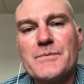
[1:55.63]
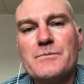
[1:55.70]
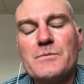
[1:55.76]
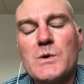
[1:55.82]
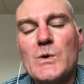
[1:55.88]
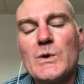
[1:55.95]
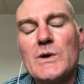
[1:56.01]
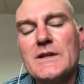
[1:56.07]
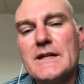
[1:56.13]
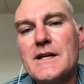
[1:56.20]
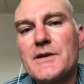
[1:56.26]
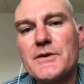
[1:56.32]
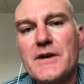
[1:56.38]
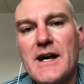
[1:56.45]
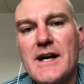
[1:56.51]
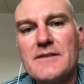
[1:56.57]
Poorly
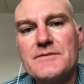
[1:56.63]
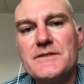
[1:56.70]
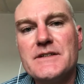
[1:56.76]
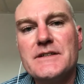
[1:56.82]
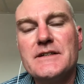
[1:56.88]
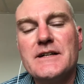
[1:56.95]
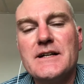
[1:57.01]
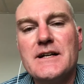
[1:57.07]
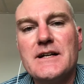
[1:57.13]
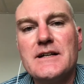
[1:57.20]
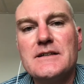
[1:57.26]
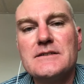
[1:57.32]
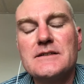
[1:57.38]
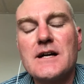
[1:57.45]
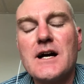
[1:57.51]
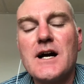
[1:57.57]
crafted
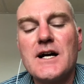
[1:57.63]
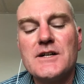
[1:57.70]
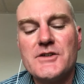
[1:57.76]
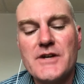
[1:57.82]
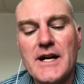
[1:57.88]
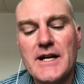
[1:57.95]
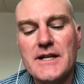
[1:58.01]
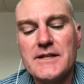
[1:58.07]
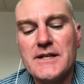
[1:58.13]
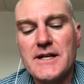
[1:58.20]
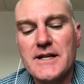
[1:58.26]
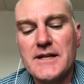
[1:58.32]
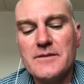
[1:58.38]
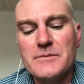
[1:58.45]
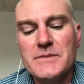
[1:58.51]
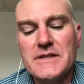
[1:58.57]
contract
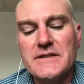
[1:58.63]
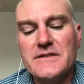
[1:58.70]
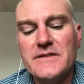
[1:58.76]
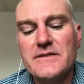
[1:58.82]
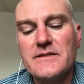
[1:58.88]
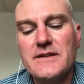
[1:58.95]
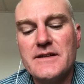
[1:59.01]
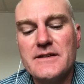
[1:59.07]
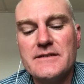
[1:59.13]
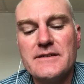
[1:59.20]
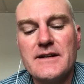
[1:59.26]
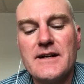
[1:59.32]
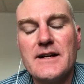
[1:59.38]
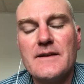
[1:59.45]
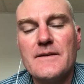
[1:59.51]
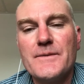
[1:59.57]
documents
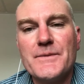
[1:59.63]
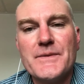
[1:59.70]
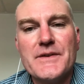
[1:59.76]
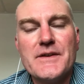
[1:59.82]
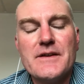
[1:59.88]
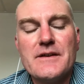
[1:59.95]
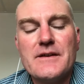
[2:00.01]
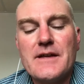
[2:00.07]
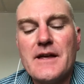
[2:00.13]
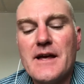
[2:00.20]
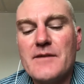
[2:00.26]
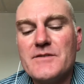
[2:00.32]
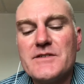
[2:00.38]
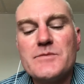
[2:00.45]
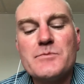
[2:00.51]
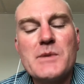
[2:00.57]
that
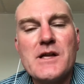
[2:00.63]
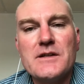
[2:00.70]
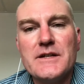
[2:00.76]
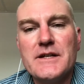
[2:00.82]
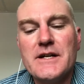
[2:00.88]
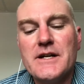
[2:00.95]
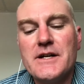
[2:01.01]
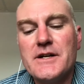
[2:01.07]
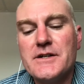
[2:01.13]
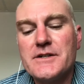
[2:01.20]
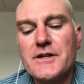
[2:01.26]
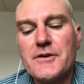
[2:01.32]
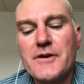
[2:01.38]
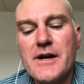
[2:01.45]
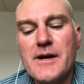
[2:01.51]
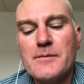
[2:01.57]
have spelling errors,
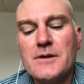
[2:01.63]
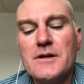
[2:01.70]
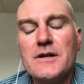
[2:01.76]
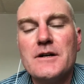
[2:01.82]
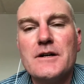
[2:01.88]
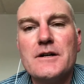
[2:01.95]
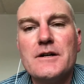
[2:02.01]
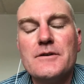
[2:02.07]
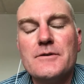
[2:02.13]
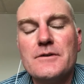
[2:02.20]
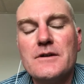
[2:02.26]
grammar,